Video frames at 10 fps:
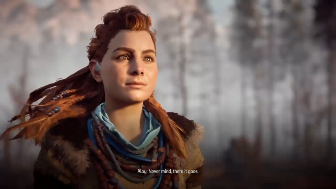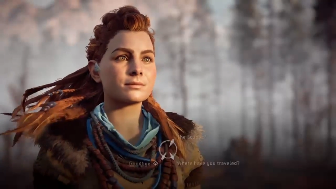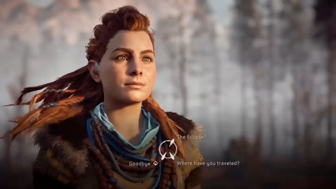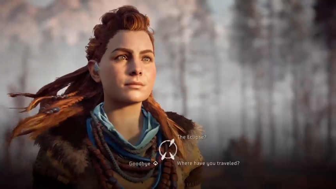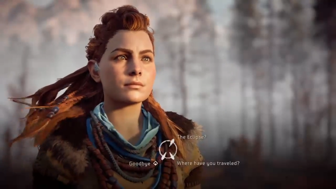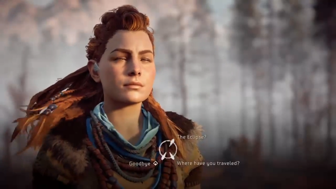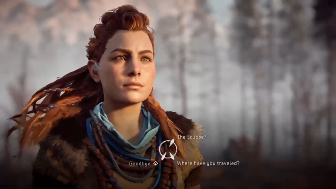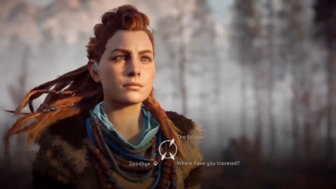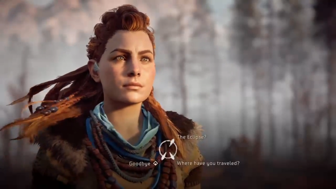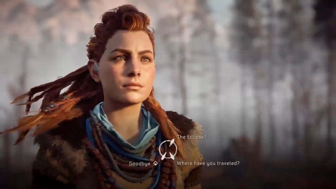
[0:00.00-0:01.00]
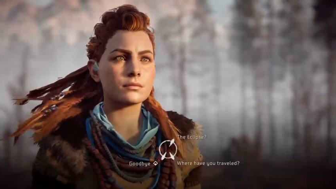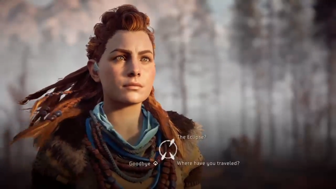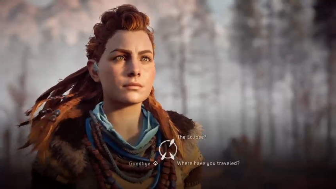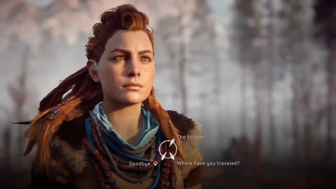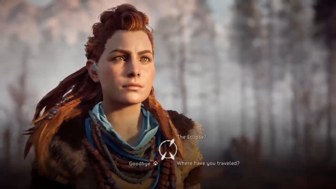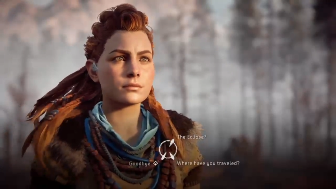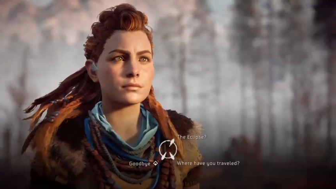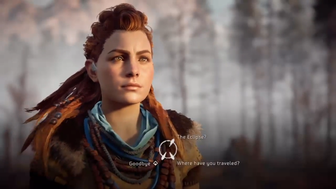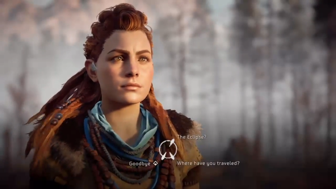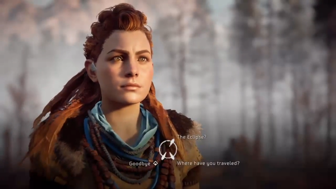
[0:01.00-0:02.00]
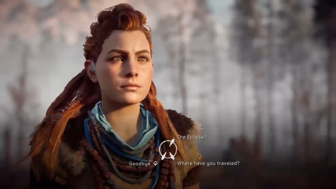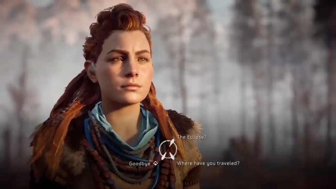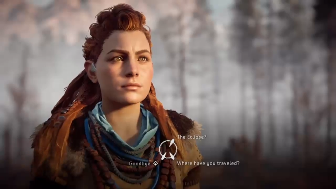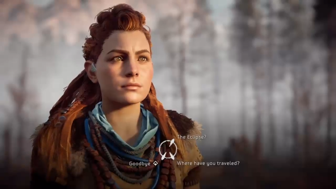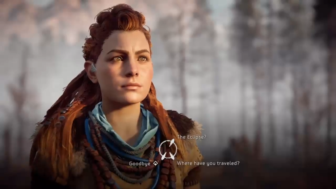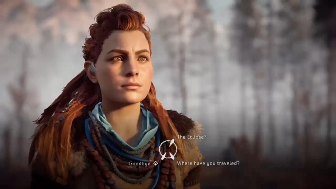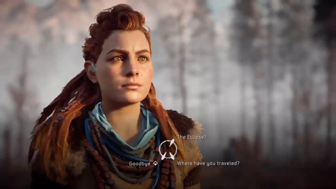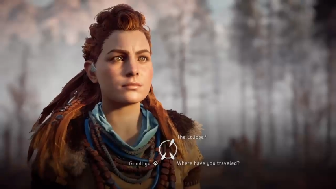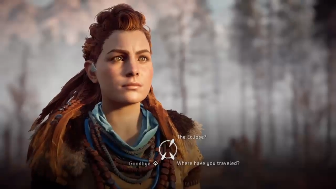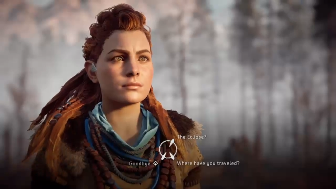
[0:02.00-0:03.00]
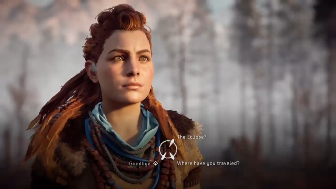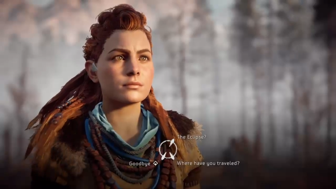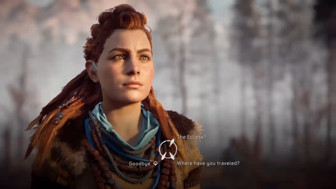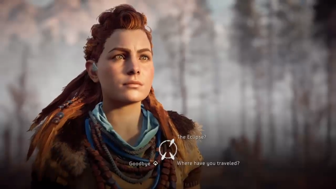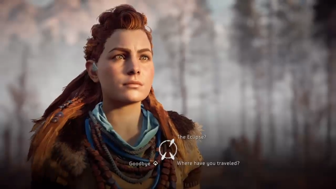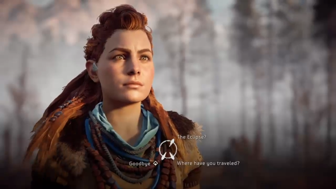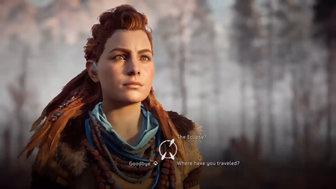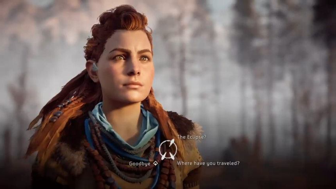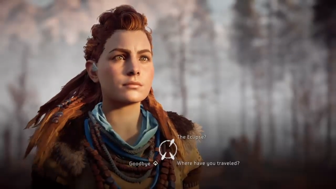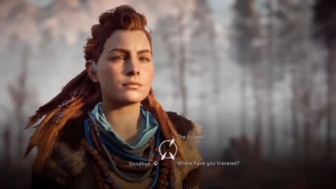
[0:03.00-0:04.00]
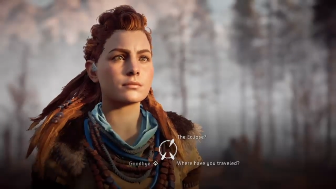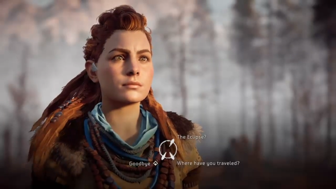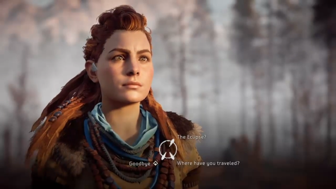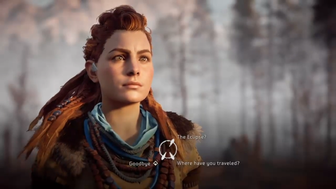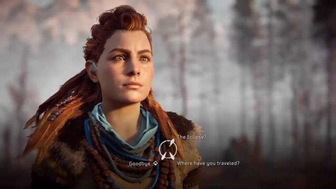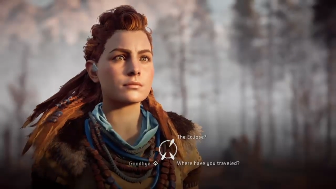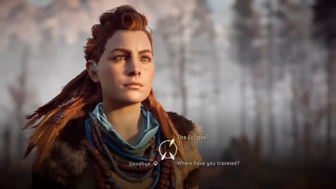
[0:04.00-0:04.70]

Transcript: Nothing is said.